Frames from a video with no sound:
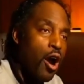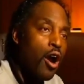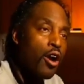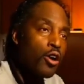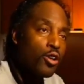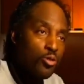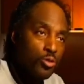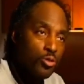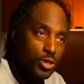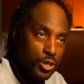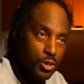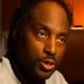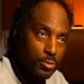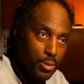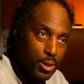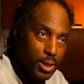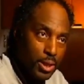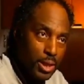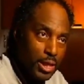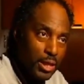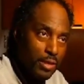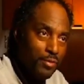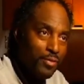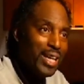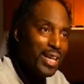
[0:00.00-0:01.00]
our Christian
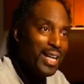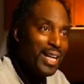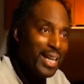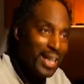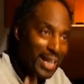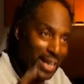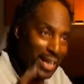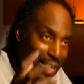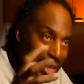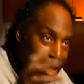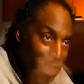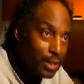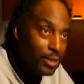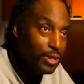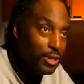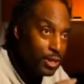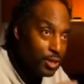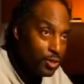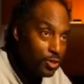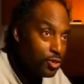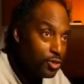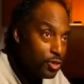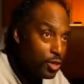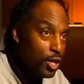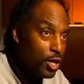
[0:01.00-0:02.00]
belief in
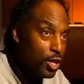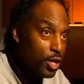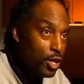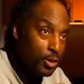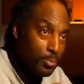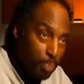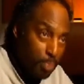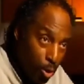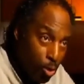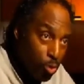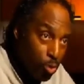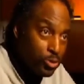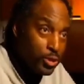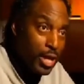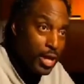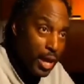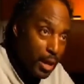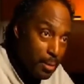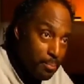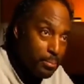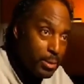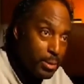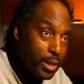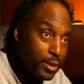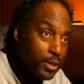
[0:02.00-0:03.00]
this supposed to
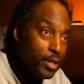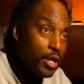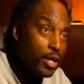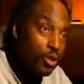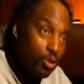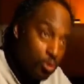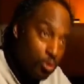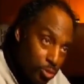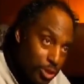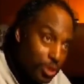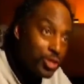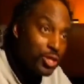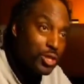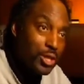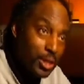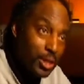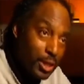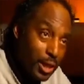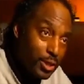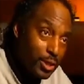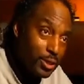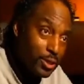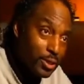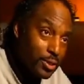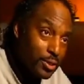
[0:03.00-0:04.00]
have been Christian
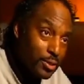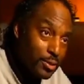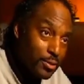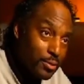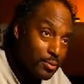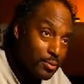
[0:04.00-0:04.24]
nation.